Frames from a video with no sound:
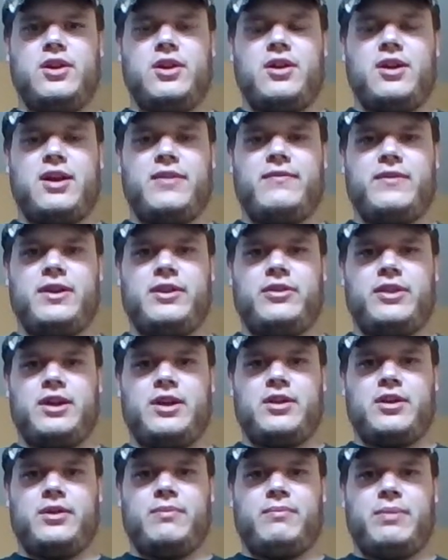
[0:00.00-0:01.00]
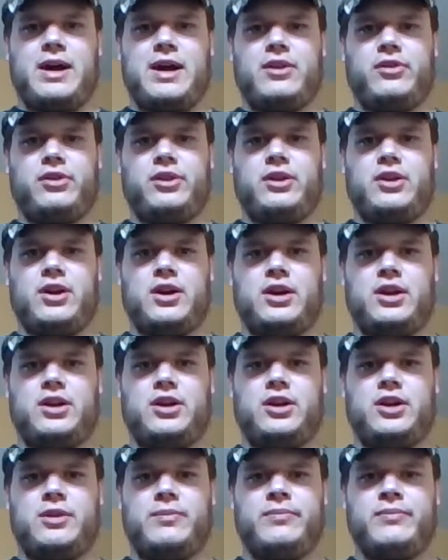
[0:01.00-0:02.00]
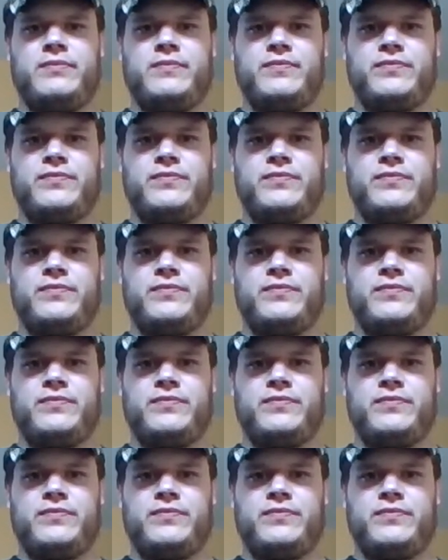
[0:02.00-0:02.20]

I found that on paddling.com.